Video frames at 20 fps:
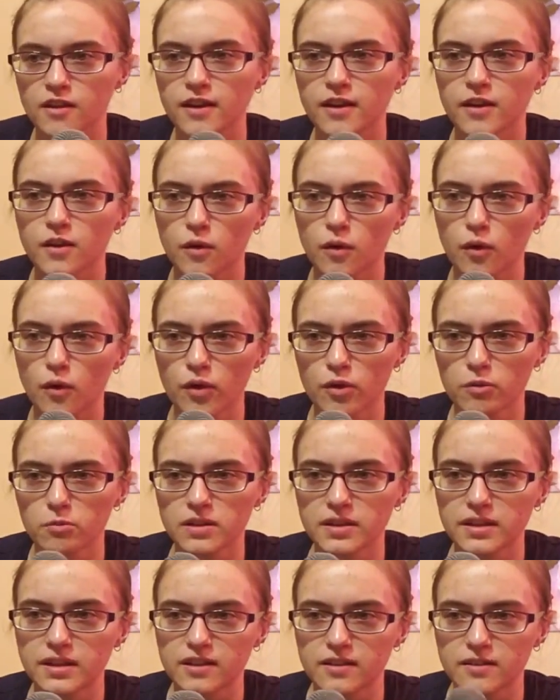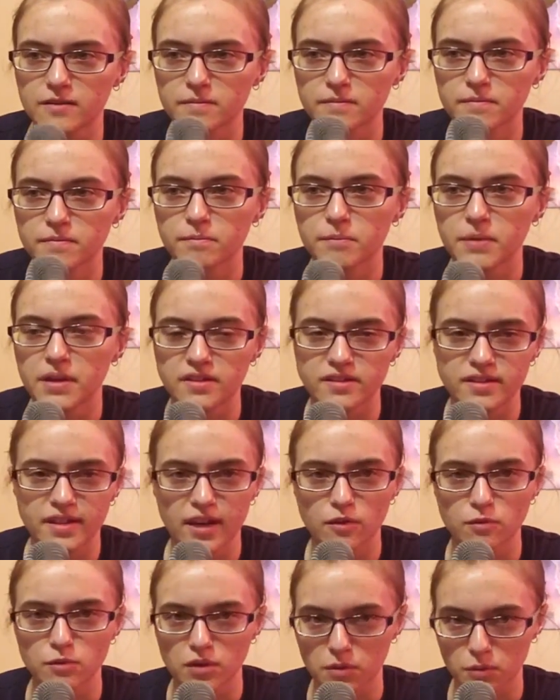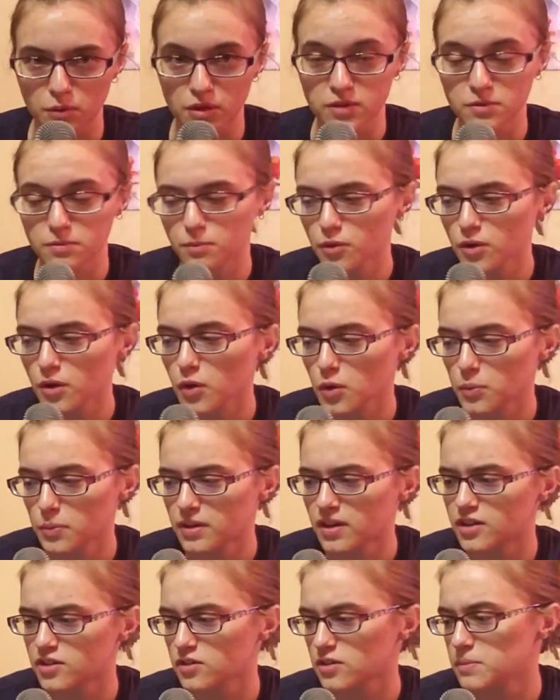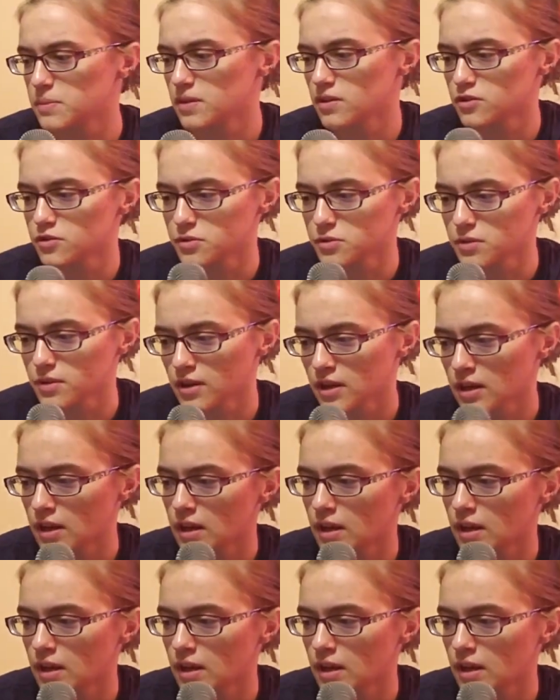like horribly beaten down with what could potentially be the truth.